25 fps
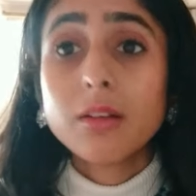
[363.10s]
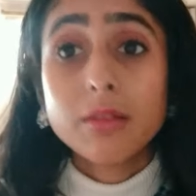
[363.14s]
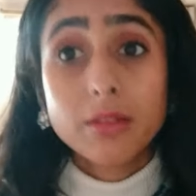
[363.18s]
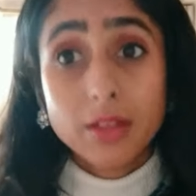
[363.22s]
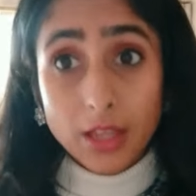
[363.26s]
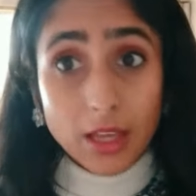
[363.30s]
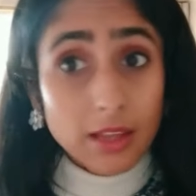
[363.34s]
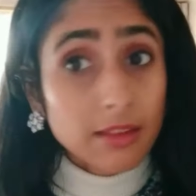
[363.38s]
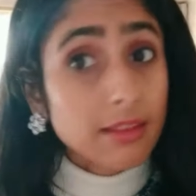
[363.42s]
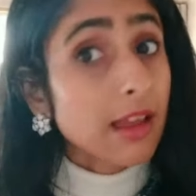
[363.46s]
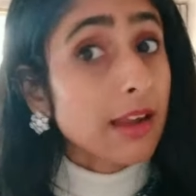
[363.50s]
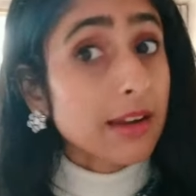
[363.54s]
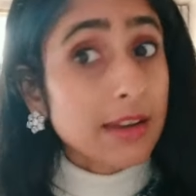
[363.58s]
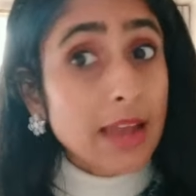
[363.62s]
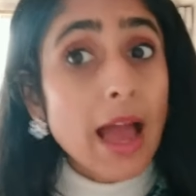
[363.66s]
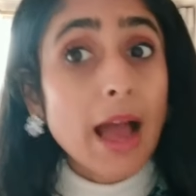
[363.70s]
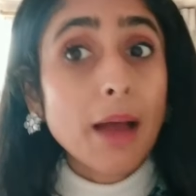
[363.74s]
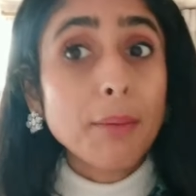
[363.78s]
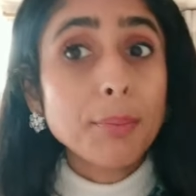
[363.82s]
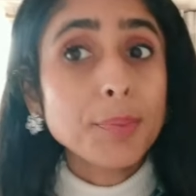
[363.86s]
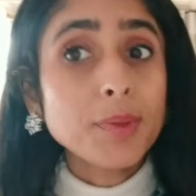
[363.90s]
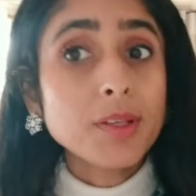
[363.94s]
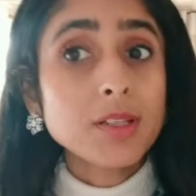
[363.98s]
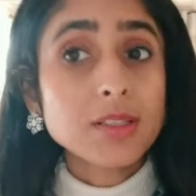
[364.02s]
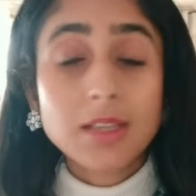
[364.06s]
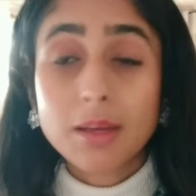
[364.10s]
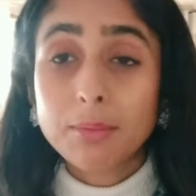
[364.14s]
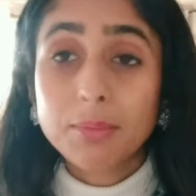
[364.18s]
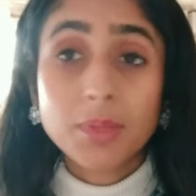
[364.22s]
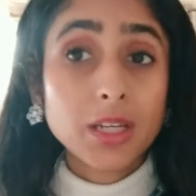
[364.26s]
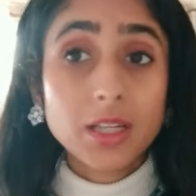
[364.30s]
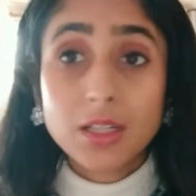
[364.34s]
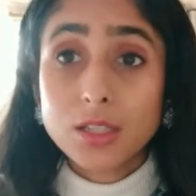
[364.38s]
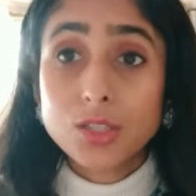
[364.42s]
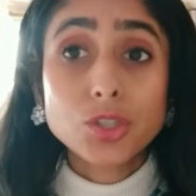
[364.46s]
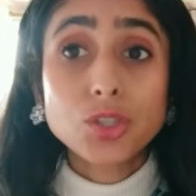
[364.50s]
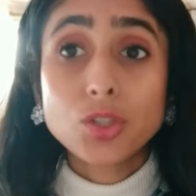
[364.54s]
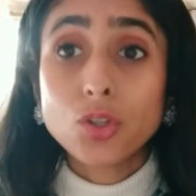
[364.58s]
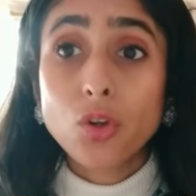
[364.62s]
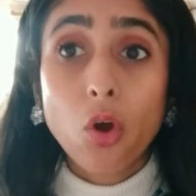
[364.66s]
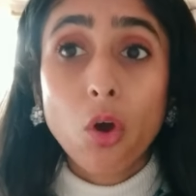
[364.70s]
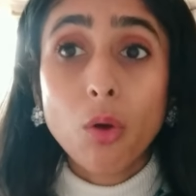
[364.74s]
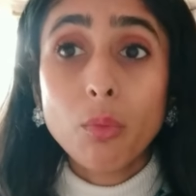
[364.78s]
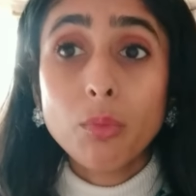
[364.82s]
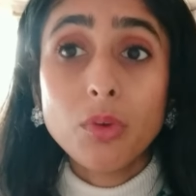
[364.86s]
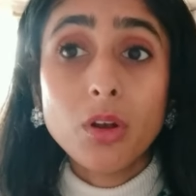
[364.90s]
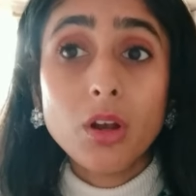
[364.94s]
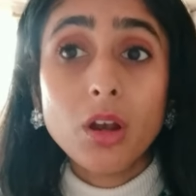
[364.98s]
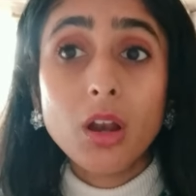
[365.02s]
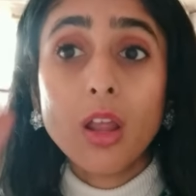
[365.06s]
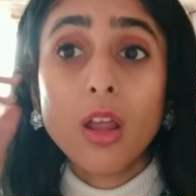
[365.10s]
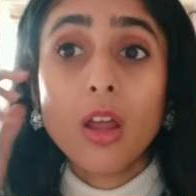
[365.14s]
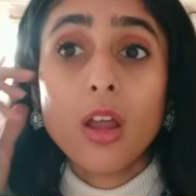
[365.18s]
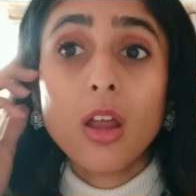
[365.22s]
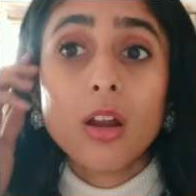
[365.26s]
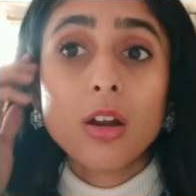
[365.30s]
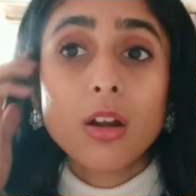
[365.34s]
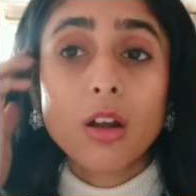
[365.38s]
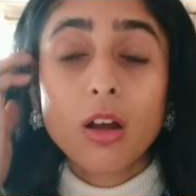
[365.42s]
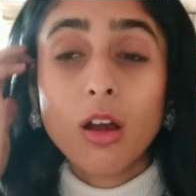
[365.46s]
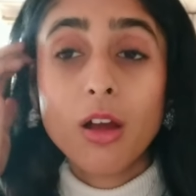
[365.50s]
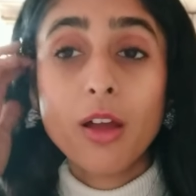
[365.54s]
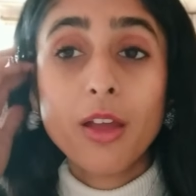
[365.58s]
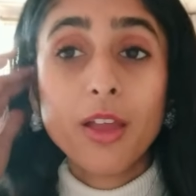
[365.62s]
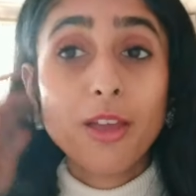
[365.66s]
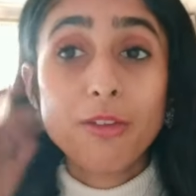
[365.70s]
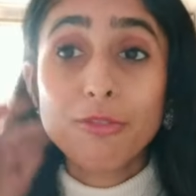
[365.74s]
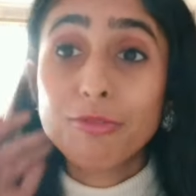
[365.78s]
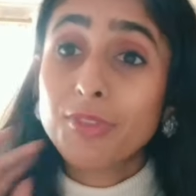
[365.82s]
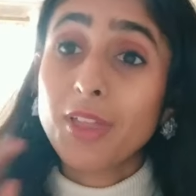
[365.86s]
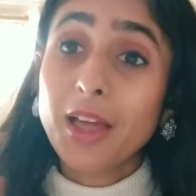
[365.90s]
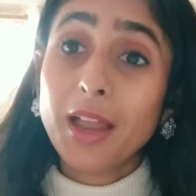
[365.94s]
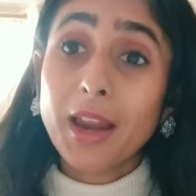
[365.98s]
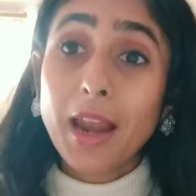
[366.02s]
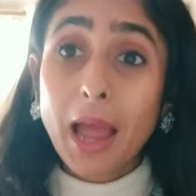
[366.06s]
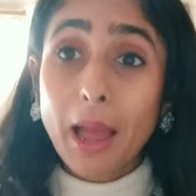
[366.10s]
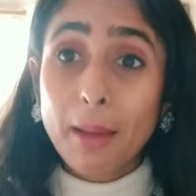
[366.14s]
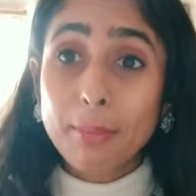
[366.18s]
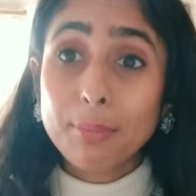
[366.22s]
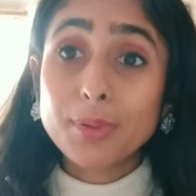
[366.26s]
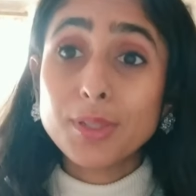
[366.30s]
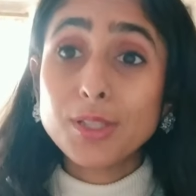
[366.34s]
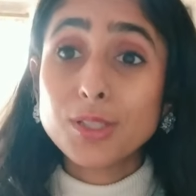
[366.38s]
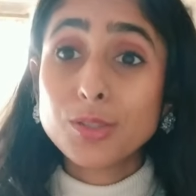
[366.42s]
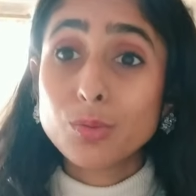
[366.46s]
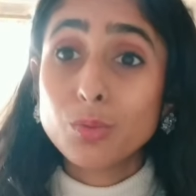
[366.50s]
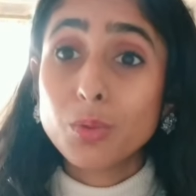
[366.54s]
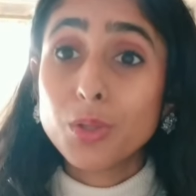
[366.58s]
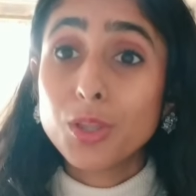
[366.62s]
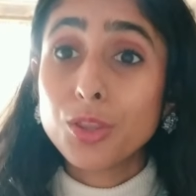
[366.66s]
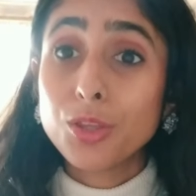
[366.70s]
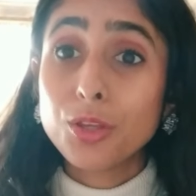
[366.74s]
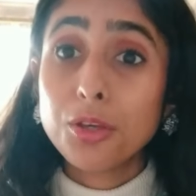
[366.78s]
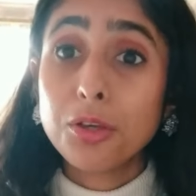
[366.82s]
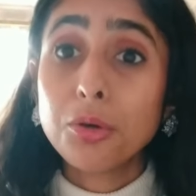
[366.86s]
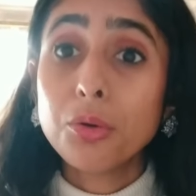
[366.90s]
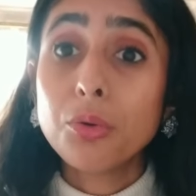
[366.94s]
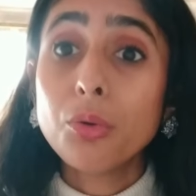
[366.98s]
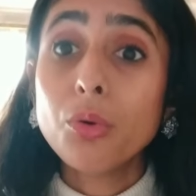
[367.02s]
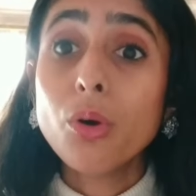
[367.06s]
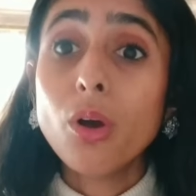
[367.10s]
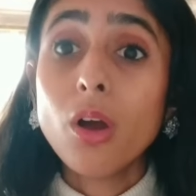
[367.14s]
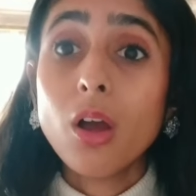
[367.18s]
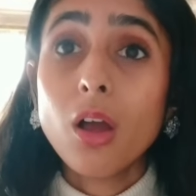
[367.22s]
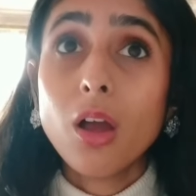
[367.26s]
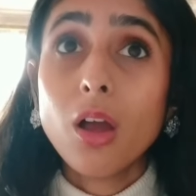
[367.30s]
Yeah, that happens. I mean, it's normal. If that happens with you,